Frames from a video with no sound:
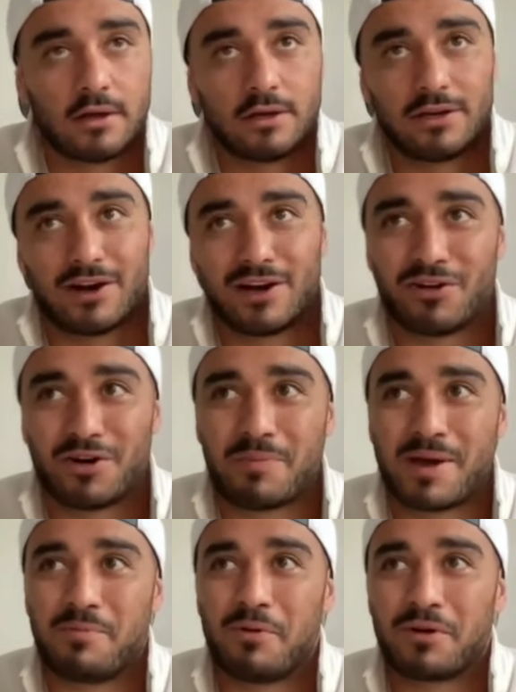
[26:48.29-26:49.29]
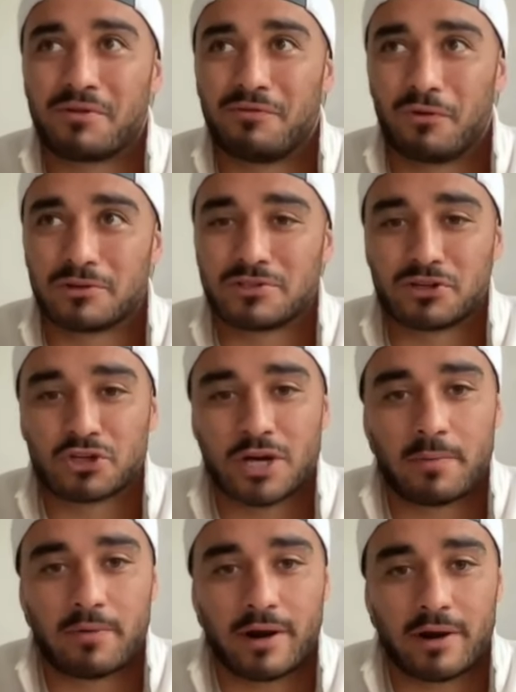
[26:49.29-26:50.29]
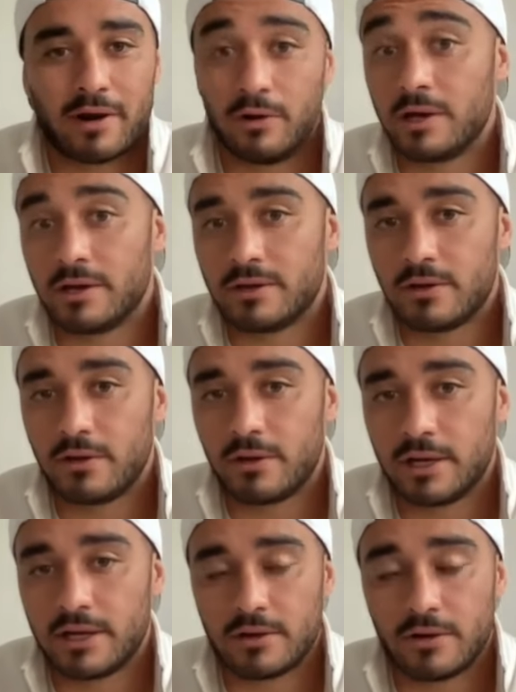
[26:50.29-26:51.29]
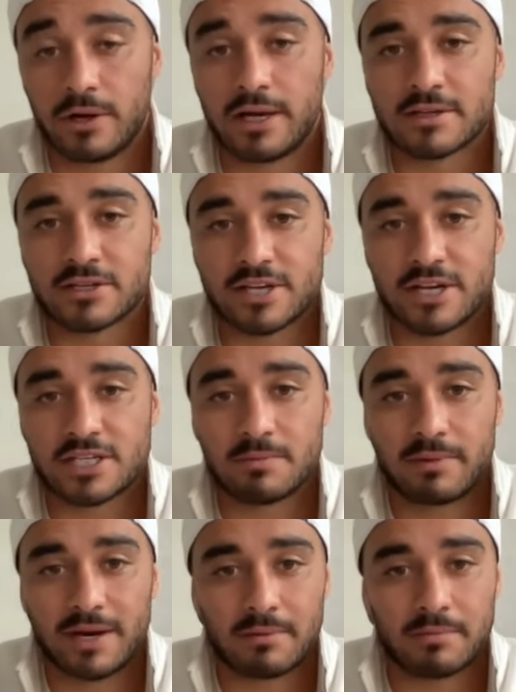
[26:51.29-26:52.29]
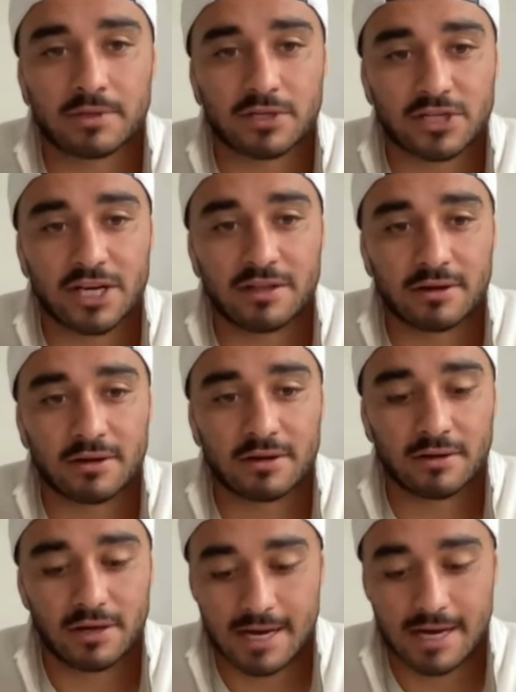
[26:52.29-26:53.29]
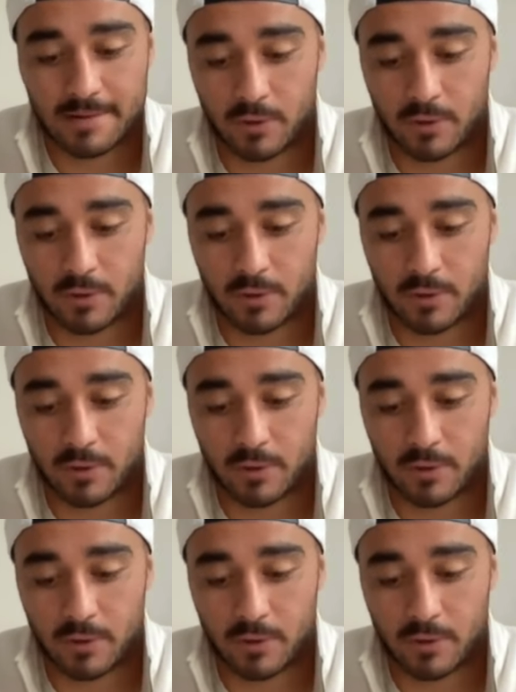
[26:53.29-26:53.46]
you know a lot of people can fall into the trap around early early early in the season being able to say the um,